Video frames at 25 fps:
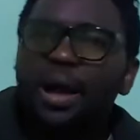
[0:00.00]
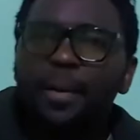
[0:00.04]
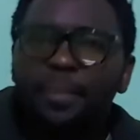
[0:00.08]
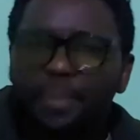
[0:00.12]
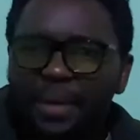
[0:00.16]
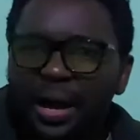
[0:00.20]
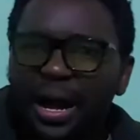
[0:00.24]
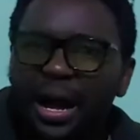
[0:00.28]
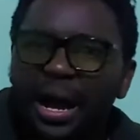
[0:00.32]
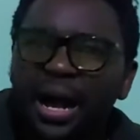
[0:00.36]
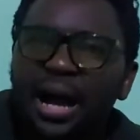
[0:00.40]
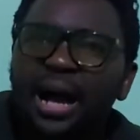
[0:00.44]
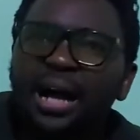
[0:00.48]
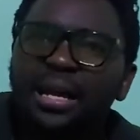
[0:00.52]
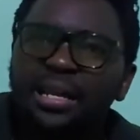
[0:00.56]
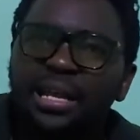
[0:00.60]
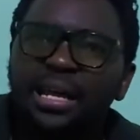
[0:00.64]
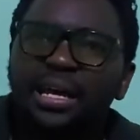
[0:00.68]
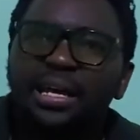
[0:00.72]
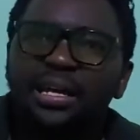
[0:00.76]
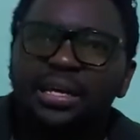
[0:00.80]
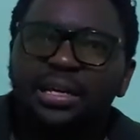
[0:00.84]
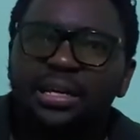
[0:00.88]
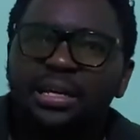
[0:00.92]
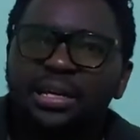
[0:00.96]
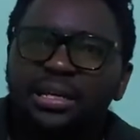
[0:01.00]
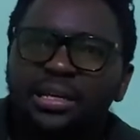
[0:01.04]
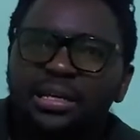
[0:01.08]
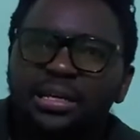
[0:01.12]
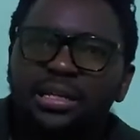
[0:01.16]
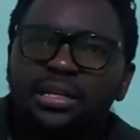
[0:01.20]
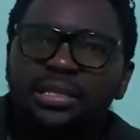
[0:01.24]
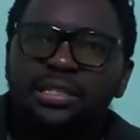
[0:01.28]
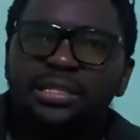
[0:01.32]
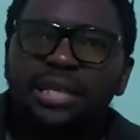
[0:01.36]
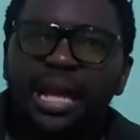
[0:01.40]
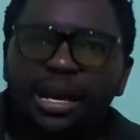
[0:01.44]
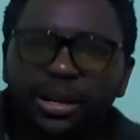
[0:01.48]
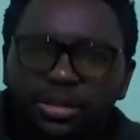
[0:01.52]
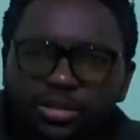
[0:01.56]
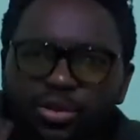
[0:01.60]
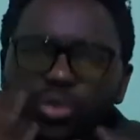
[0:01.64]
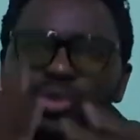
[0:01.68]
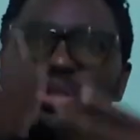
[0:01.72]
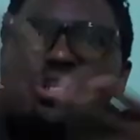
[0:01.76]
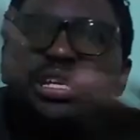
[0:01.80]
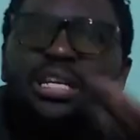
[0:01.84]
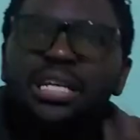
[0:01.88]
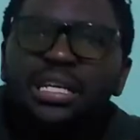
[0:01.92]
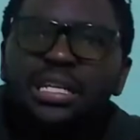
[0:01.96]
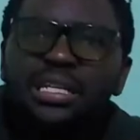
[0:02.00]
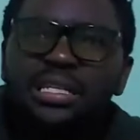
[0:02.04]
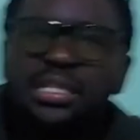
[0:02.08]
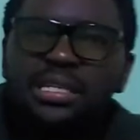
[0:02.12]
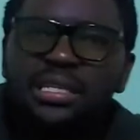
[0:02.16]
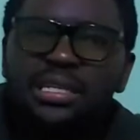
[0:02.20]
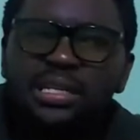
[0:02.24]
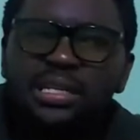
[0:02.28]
yeah, bala. It's like to read.